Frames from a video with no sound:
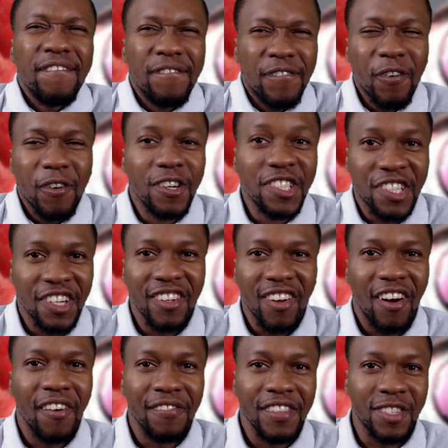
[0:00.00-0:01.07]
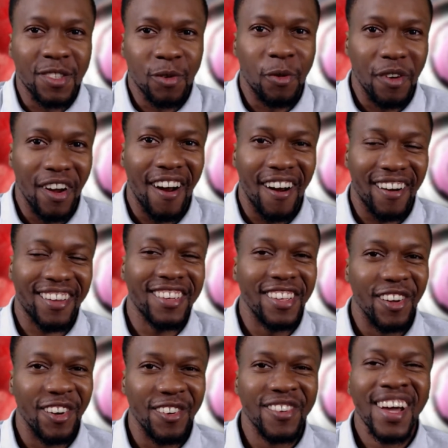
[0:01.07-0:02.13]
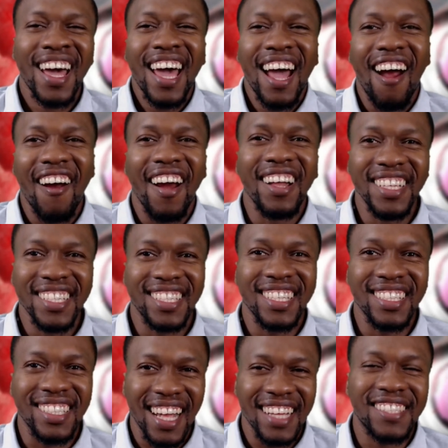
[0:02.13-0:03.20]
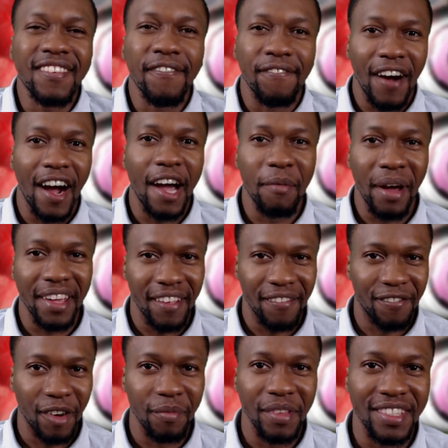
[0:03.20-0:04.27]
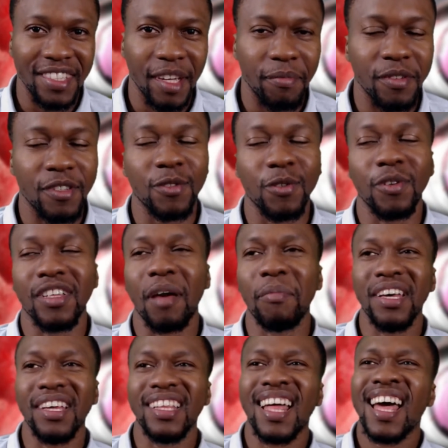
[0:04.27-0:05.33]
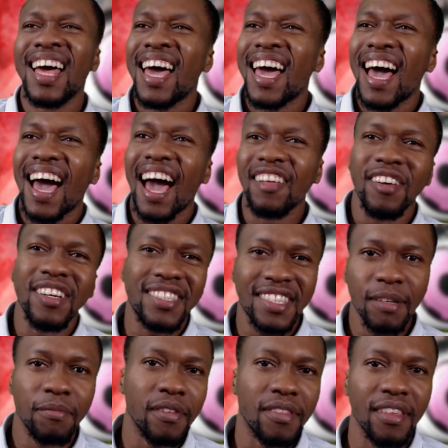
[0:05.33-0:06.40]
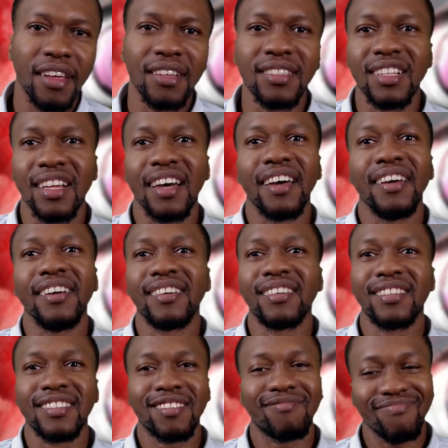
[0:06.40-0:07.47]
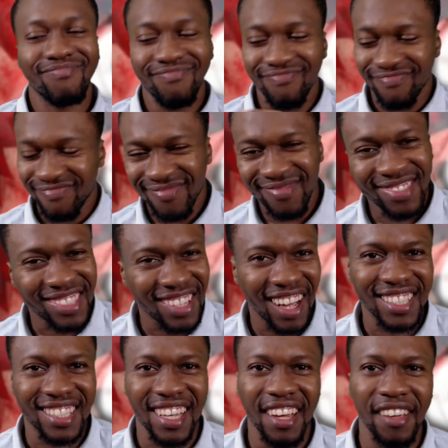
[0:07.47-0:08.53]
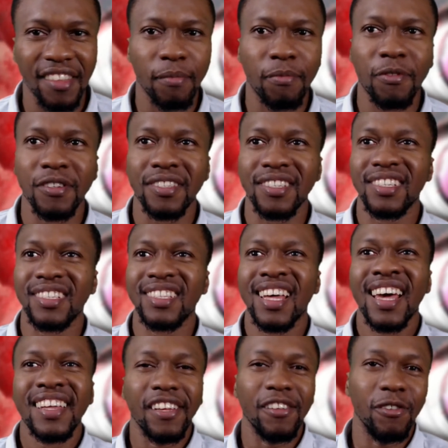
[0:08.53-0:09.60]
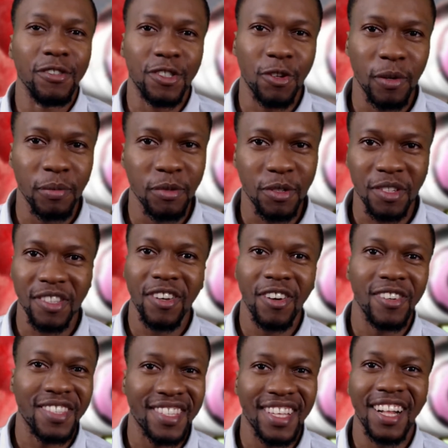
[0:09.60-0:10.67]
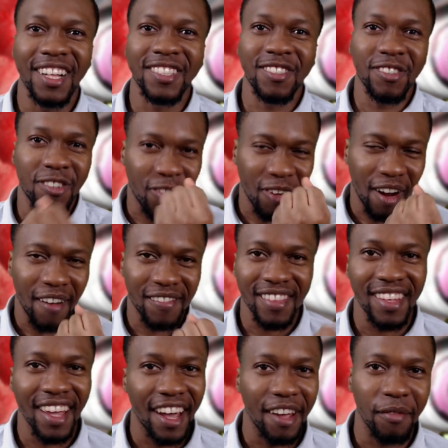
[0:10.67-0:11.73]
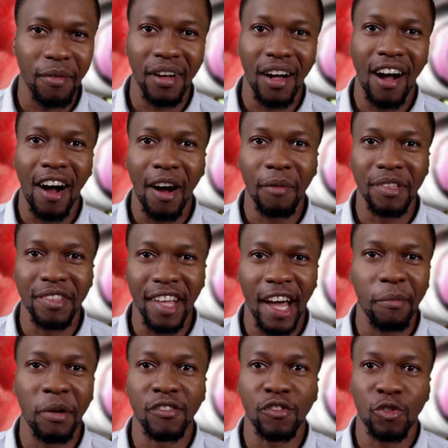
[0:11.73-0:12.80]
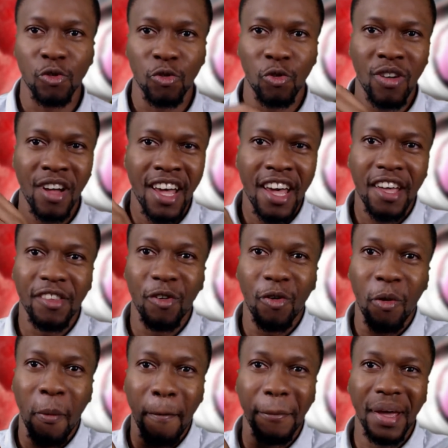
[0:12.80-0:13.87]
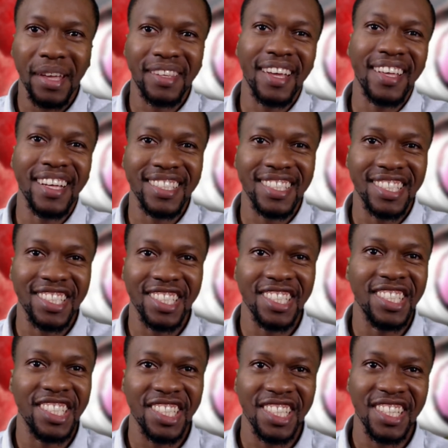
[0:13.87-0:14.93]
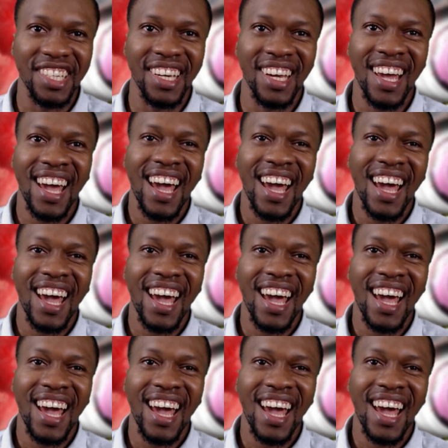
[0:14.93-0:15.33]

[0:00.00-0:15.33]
version of the story arc, you know, or at least that's the vibe I get from this episode. I mean, I know it's simple things like Sasuke in the prison, they don't show him using the earth style to craft the diamond to, you know, bet against Gigi